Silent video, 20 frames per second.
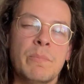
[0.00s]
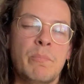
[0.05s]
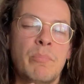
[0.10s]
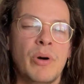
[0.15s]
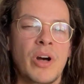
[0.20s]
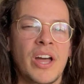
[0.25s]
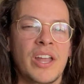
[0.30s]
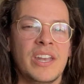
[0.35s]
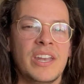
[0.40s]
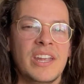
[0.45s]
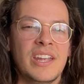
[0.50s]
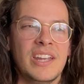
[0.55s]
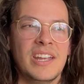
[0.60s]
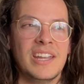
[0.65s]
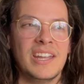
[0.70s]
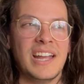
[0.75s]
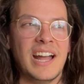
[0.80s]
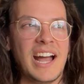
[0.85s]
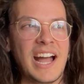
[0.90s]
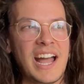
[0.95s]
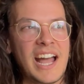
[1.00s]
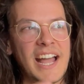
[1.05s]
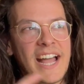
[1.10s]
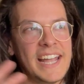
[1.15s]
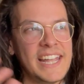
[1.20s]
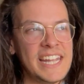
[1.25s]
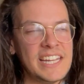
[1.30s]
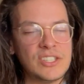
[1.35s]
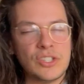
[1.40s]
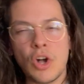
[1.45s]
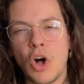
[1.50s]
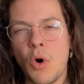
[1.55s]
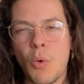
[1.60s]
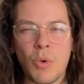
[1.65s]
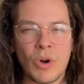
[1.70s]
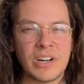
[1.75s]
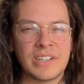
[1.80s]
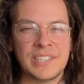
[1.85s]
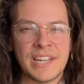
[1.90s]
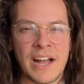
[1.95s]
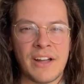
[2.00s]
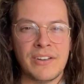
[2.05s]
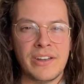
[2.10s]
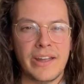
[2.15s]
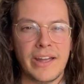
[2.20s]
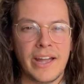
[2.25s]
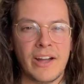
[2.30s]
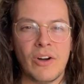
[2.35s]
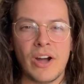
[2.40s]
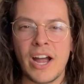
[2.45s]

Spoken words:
But it's all worked out now.